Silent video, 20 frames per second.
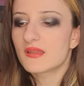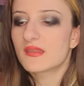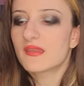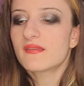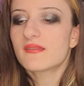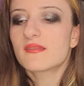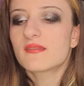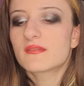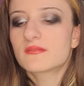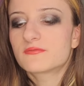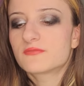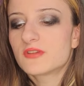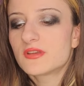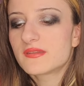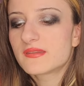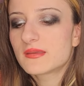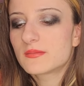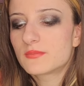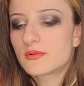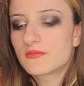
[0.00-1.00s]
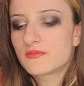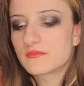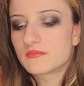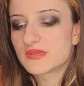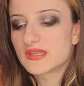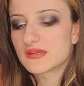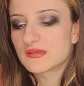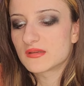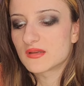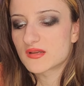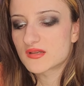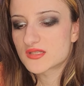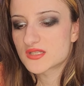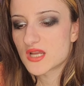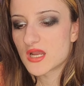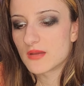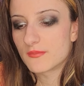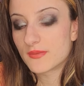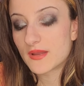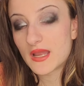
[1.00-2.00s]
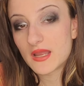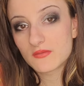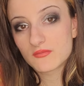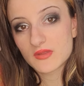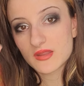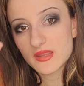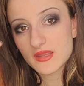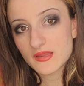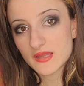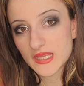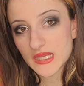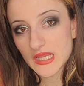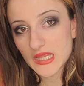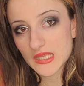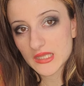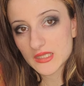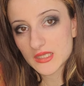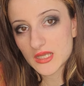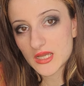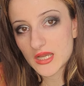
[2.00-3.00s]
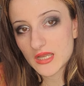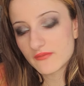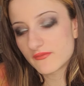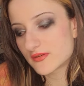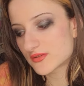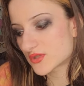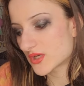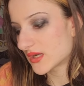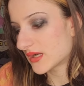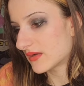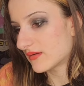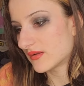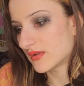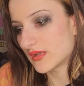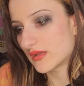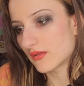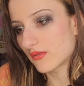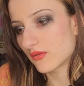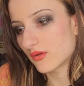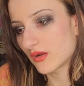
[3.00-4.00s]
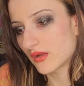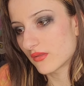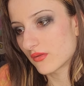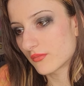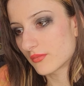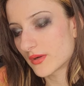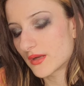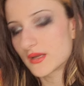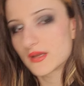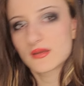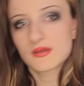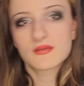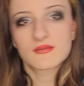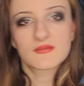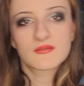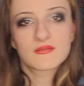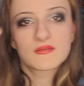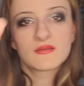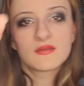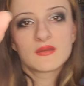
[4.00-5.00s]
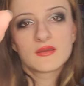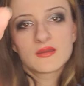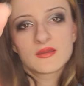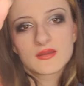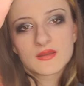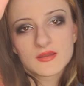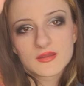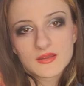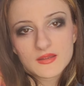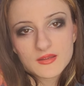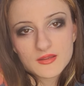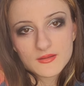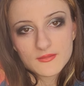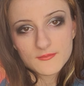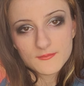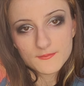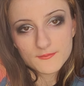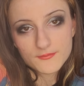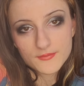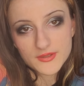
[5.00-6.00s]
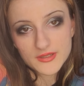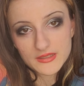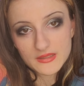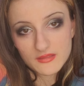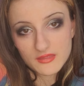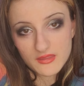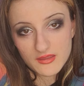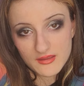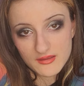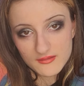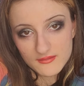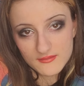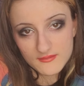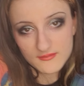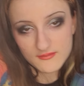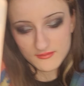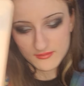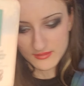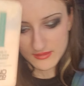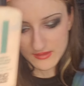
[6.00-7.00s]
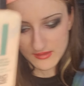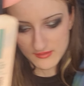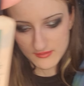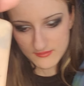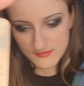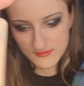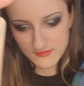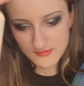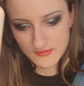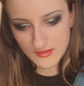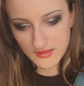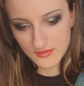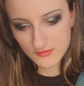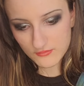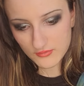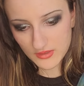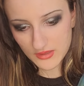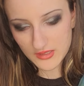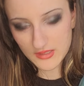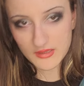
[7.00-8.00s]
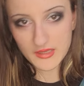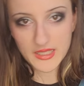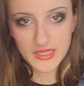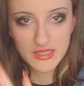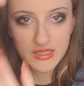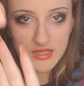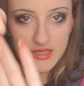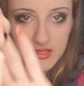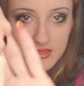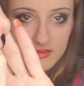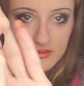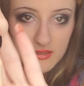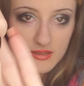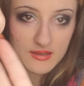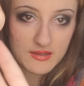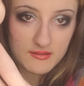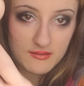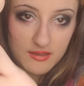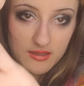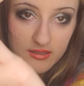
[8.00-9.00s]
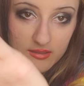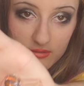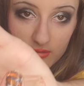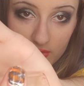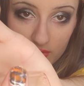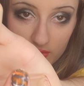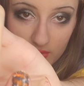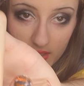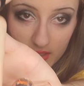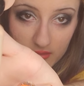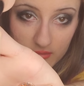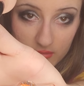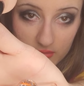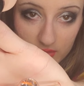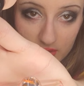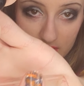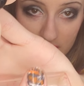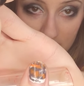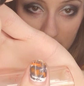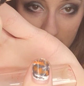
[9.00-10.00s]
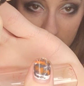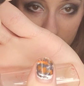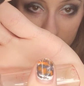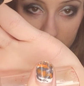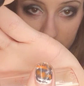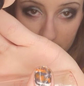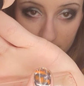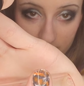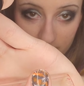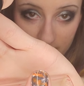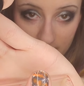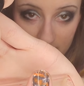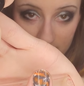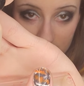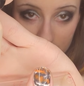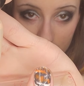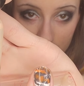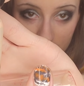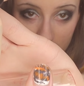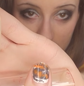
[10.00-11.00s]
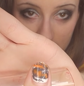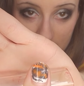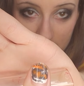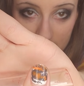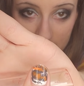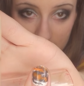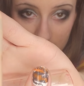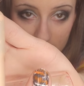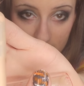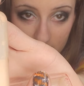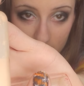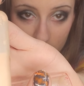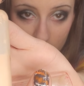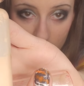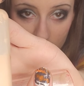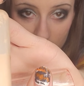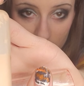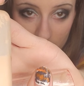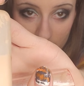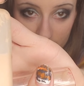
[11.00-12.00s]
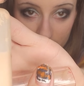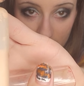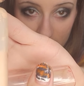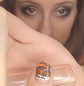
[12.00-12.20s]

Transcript: This is a free sample from TikTok Shop. I really like it. I haven't tried out any of their other products, but this I really like it because I do like doing like a full face, but it's hard on